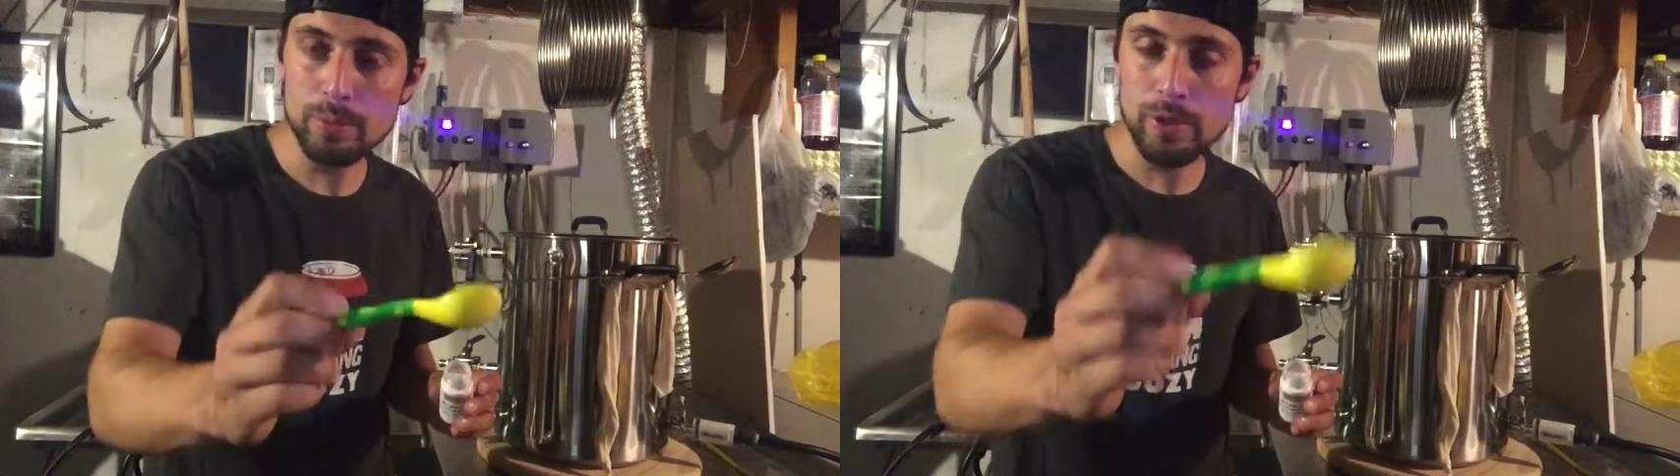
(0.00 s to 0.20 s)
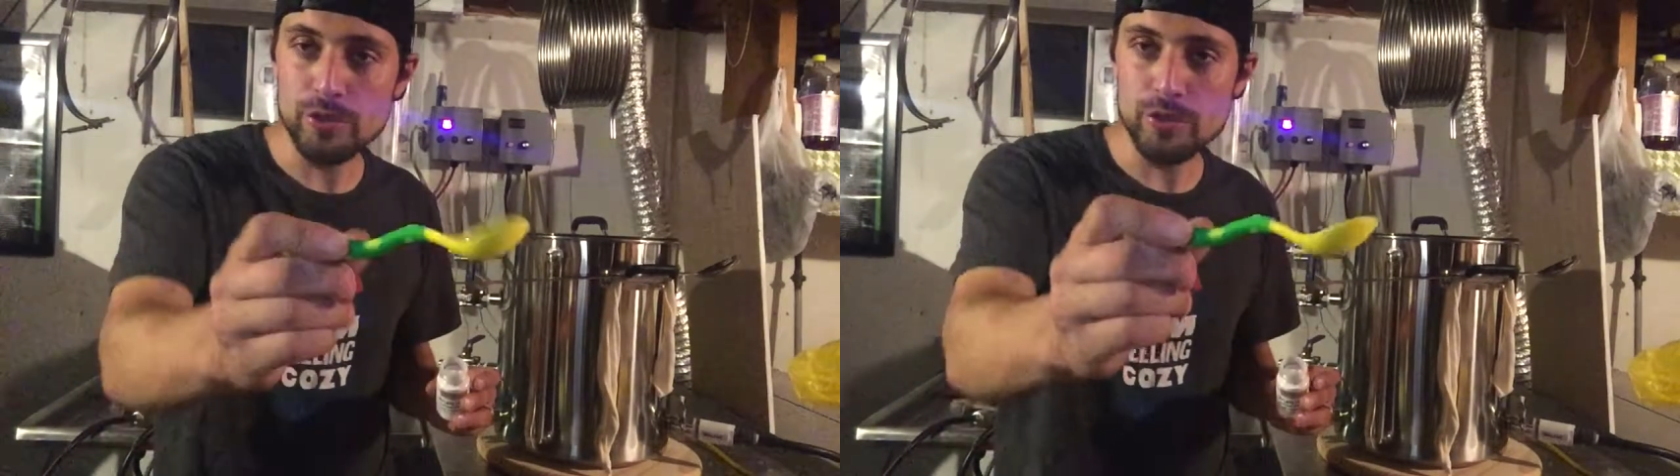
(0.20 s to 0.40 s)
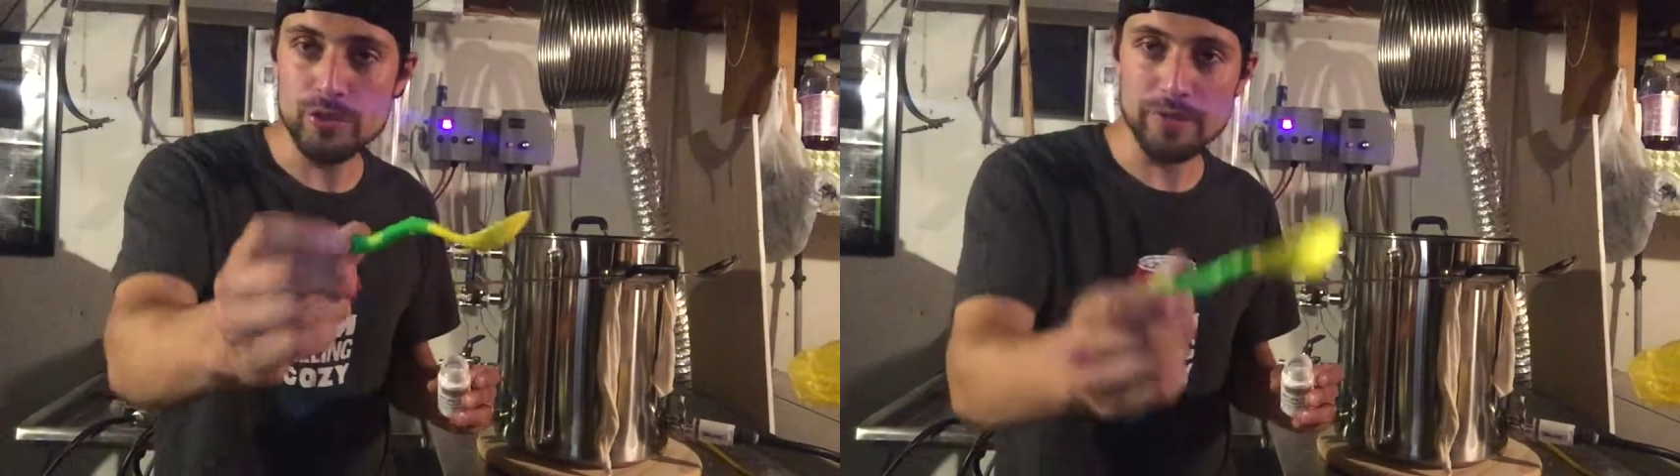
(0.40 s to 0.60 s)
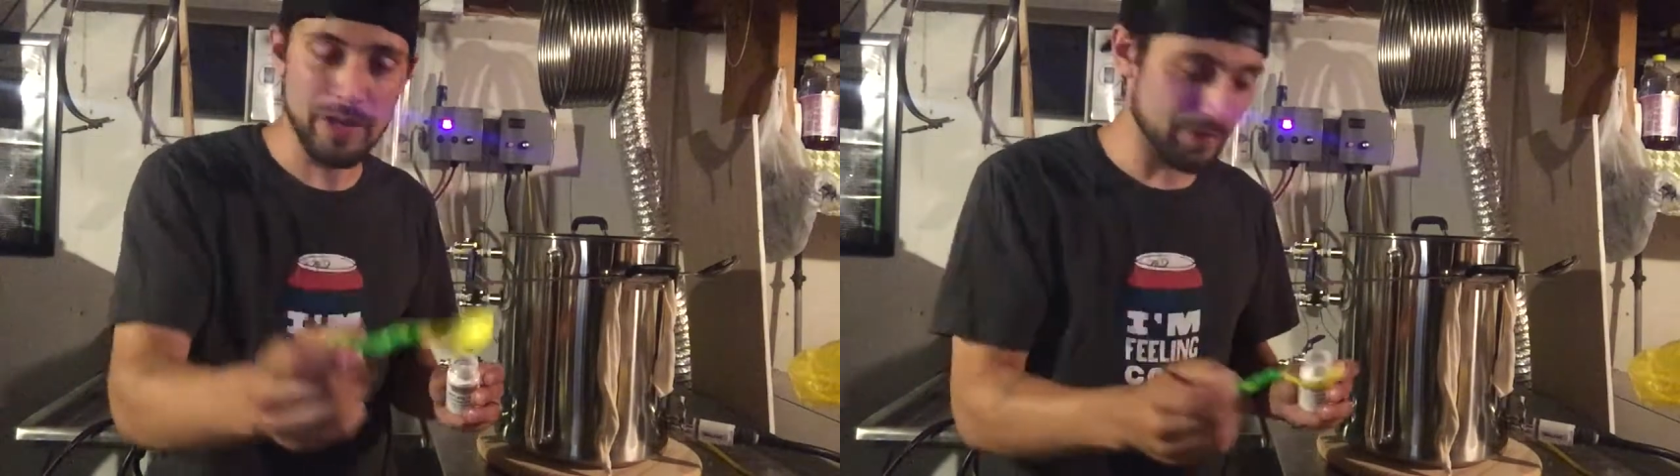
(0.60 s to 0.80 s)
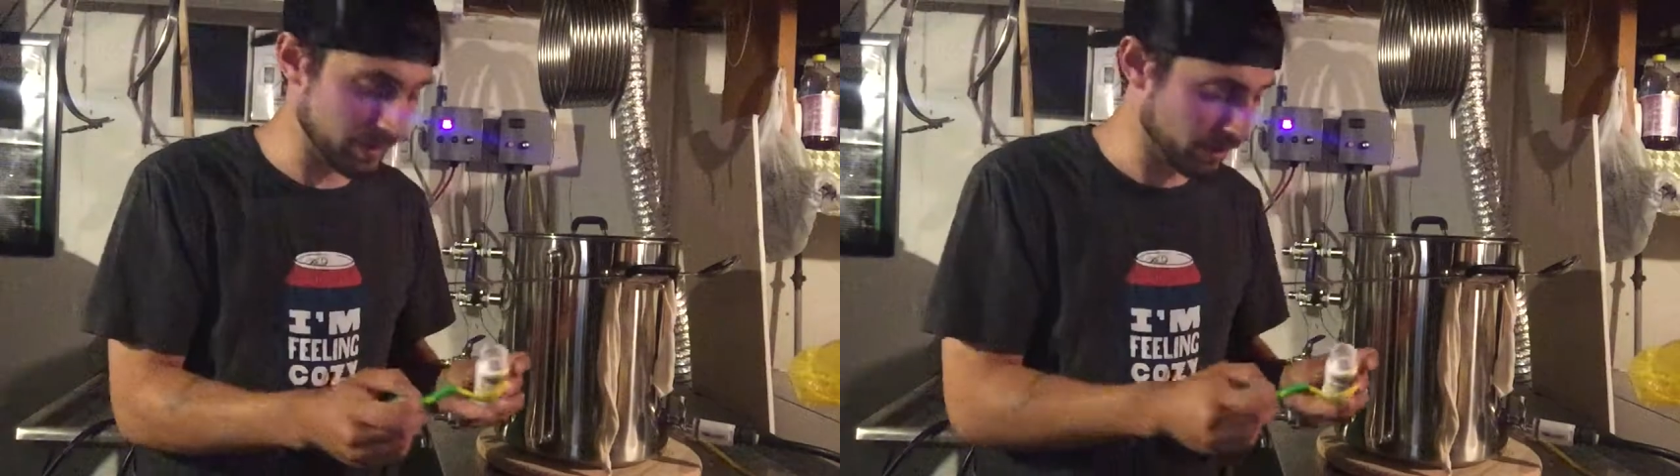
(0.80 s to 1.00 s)
Pleasures of
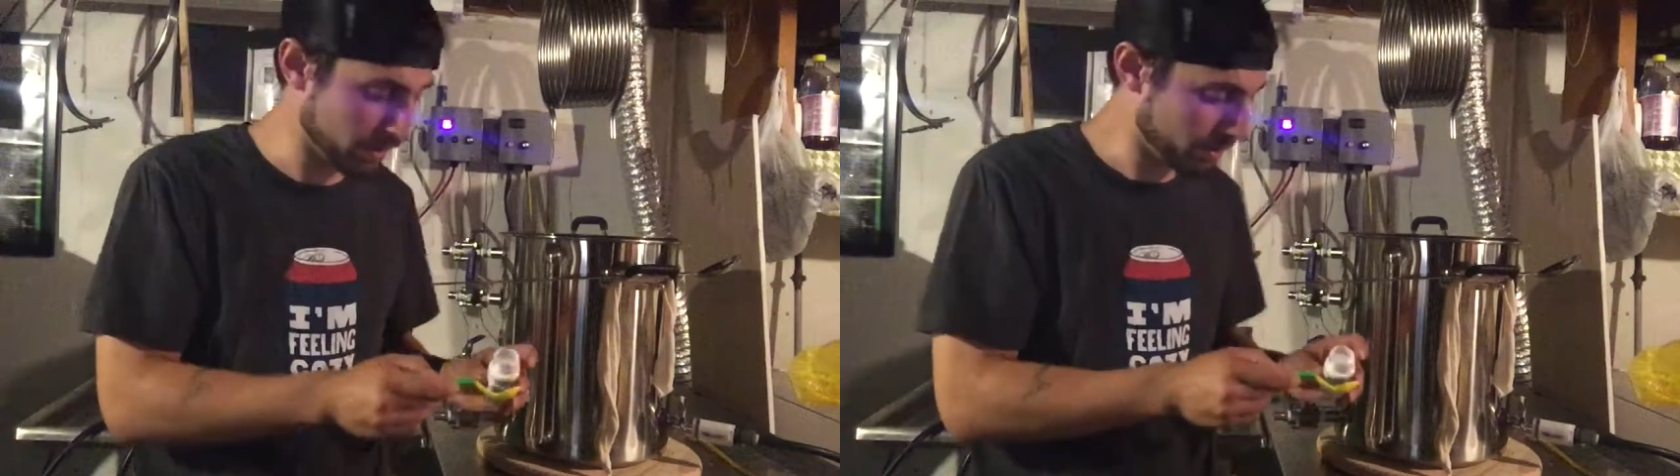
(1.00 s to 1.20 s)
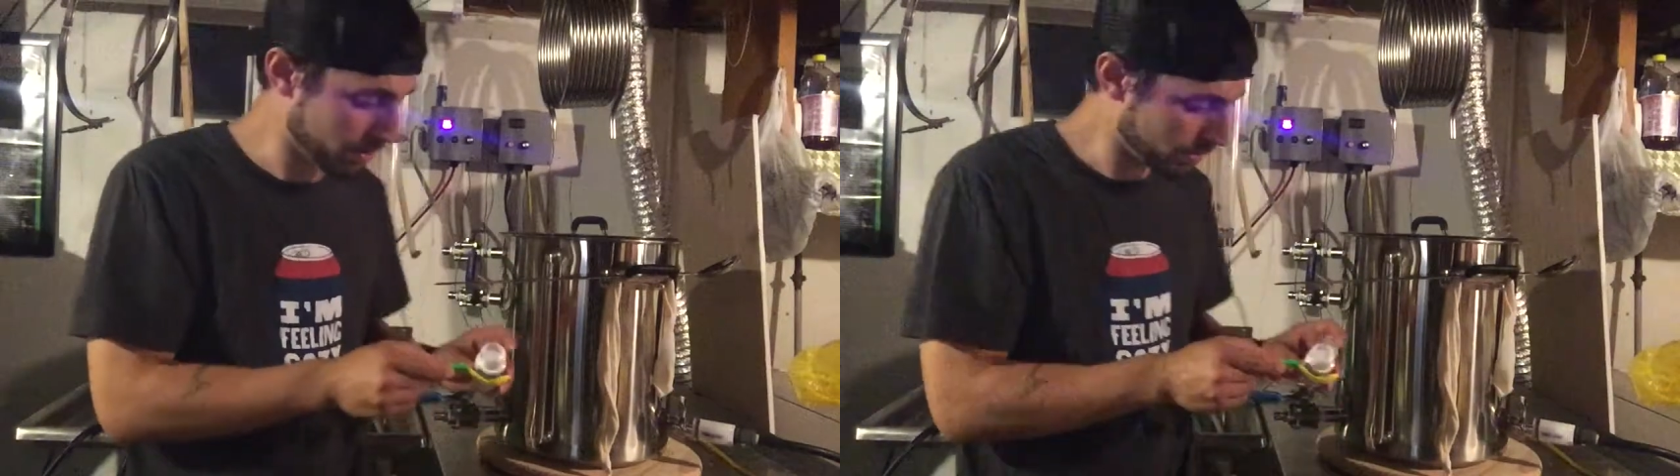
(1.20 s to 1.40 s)
having a kid.